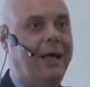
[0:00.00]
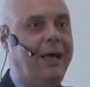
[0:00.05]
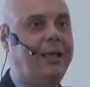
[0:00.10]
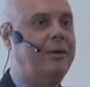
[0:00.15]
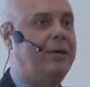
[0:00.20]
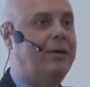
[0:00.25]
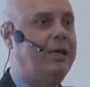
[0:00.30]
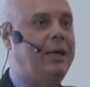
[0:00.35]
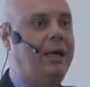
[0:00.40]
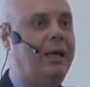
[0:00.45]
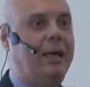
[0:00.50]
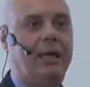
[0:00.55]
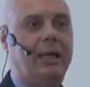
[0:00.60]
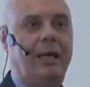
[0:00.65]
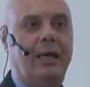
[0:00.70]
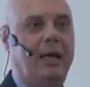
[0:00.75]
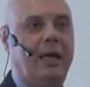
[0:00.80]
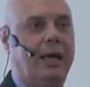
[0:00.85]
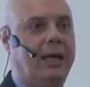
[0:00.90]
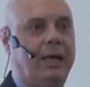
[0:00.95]
You
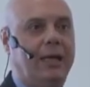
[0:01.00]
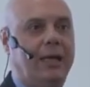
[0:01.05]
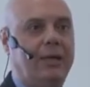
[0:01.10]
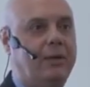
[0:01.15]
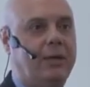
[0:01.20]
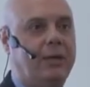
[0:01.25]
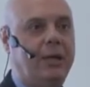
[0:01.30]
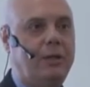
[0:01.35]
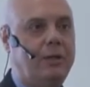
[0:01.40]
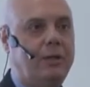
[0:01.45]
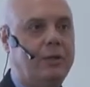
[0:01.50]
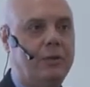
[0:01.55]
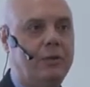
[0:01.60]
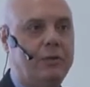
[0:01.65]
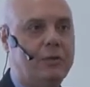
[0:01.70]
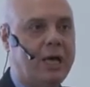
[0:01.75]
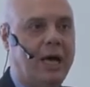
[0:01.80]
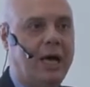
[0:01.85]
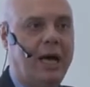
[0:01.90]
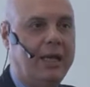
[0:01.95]
can
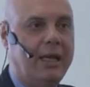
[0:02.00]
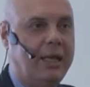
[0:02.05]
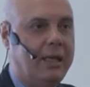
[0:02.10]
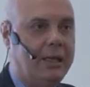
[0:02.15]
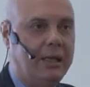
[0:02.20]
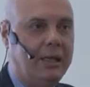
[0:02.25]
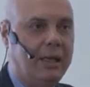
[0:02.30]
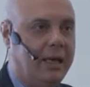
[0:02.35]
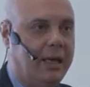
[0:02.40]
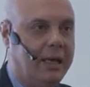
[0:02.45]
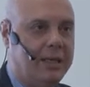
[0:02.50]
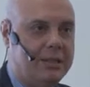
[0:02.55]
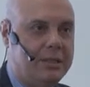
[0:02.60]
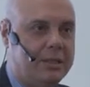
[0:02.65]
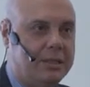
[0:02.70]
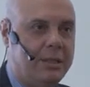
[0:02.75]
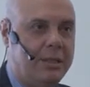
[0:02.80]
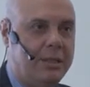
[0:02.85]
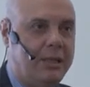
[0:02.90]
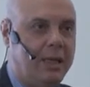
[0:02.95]
use a hiring
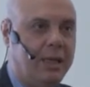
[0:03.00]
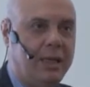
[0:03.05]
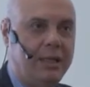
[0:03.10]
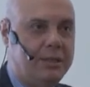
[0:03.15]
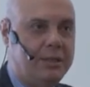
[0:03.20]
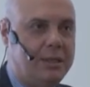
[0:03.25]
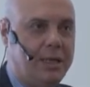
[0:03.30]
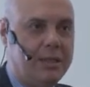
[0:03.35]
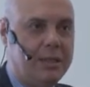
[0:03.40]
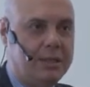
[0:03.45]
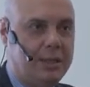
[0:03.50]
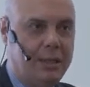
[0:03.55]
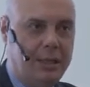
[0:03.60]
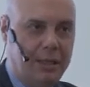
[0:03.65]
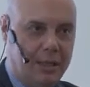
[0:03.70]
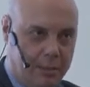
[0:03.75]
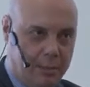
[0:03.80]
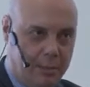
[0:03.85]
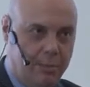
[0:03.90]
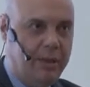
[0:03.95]
agency and just
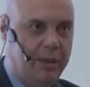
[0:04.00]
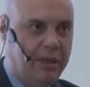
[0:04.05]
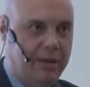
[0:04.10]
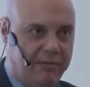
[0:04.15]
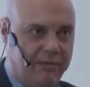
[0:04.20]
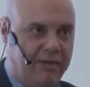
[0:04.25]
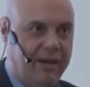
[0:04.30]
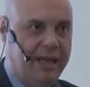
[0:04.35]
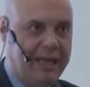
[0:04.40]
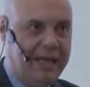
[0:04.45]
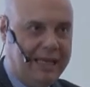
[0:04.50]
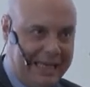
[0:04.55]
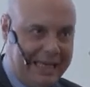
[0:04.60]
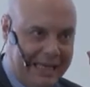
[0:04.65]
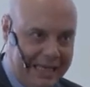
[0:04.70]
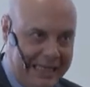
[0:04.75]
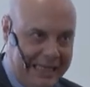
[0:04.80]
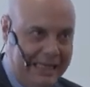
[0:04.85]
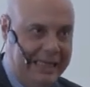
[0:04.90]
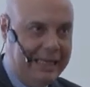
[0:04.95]
be very
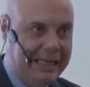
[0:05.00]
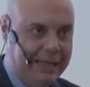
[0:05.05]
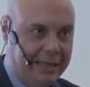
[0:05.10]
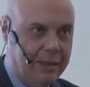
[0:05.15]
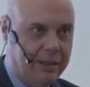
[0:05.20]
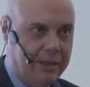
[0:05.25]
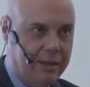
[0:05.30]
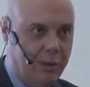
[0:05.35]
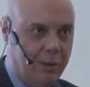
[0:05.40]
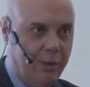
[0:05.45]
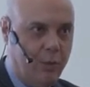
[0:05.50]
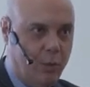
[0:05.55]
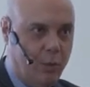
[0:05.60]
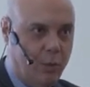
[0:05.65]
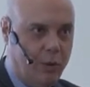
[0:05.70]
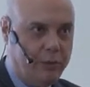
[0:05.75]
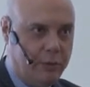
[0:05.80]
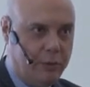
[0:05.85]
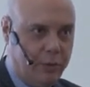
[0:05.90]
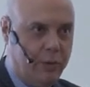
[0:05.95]
clear on
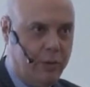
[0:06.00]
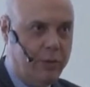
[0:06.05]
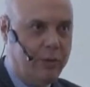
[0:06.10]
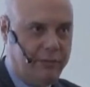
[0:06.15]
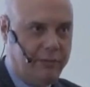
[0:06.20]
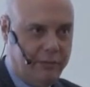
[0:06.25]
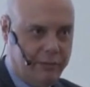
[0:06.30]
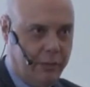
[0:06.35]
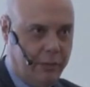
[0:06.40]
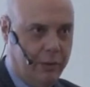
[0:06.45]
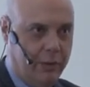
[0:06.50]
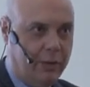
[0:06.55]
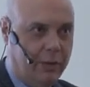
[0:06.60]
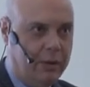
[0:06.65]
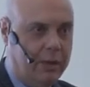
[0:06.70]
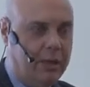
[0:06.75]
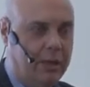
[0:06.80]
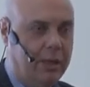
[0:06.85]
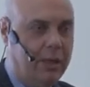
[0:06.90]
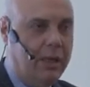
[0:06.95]
what you're looking
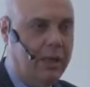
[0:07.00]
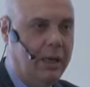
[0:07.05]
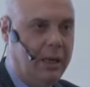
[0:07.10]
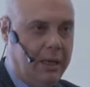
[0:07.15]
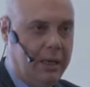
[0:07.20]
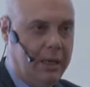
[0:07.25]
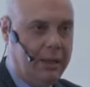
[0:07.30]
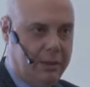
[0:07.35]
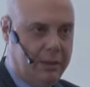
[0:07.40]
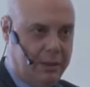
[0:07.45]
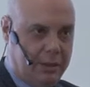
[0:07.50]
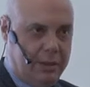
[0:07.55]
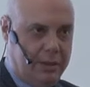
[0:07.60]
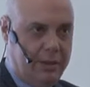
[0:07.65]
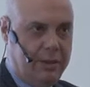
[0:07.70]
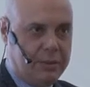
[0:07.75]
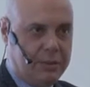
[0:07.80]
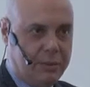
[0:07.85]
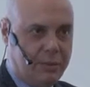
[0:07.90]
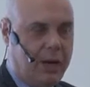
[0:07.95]
for and
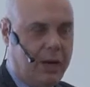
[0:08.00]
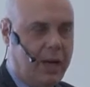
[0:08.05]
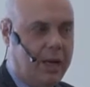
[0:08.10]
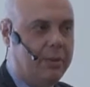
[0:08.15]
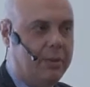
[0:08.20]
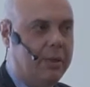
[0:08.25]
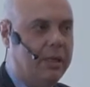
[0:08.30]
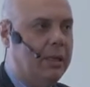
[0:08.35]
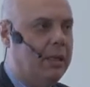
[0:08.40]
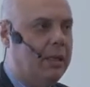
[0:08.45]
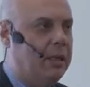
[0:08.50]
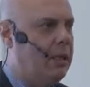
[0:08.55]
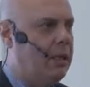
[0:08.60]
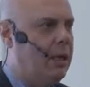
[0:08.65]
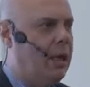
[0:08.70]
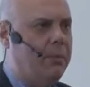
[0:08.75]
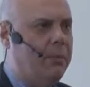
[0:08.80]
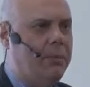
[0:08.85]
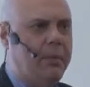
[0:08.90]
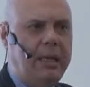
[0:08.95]
describe.
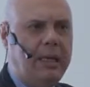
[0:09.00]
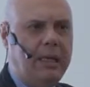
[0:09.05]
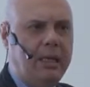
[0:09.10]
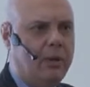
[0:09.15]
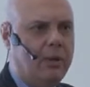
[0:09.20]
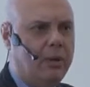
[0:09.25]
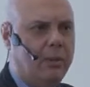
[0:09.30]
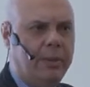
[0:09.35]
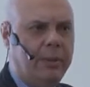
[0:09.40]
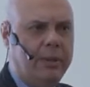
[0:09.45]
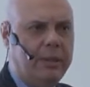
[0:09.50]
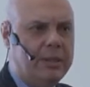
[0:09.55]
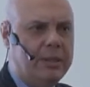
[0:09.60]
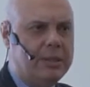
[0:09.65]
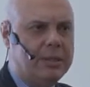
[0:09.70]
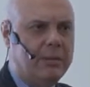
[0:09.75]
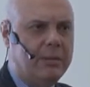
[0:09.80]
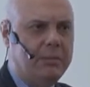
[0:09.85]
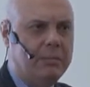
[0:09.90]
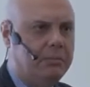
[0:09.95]
There are many
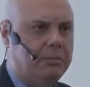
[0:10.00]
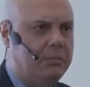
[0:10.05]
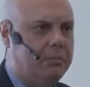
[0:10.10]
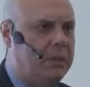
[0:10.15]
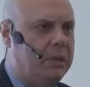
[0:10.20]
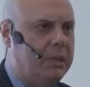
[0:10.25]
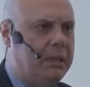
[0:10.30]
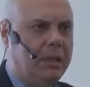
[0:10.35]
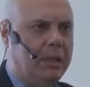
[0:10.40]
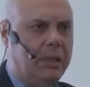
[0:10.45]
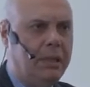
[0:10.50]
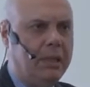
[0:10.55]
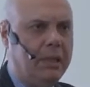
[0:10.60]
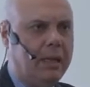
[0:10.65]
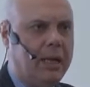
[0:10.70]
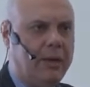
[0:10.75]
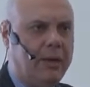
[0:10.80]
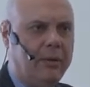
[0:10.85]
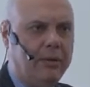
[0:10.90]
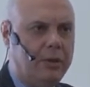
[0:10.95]
companies
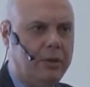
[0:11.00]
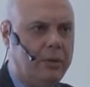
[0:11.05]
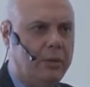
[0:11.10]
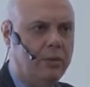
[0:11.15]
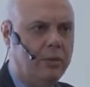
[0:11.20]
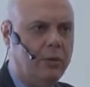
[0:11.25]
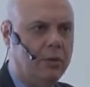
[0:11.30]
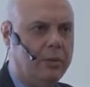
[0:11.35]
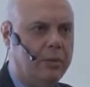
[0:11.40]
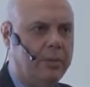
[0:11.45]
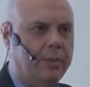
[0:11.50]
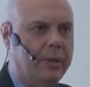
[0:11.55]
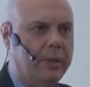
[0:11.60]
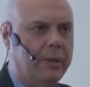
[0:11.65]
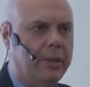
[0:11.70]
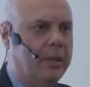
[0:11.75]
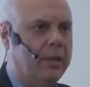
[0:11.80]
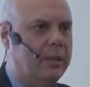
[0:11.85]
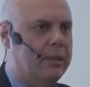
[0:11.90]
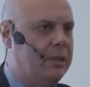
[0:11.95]
around Europe
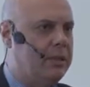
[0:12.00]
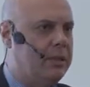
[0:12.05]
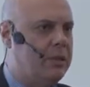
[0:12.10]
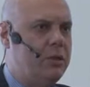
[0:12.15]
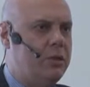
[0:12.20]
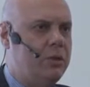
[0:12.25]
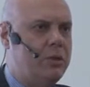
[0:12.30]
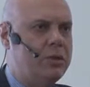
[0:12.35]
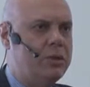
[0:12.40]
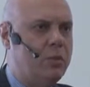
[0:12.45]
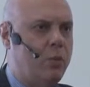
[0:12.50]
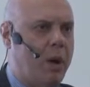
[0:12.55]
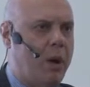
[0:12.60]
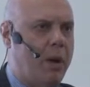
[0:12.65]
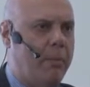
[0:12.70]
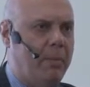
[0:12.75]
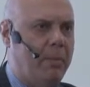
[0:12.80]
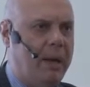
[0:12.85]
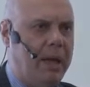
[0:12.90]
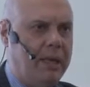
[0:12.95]
that use
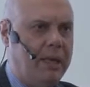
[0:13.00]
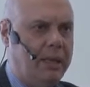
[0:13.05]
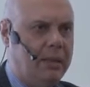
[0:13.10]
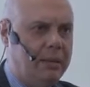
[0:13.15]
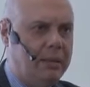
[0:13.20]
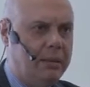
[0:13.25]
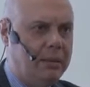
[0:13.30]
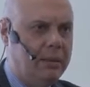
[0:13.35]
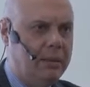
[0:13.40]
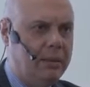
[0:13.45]
one man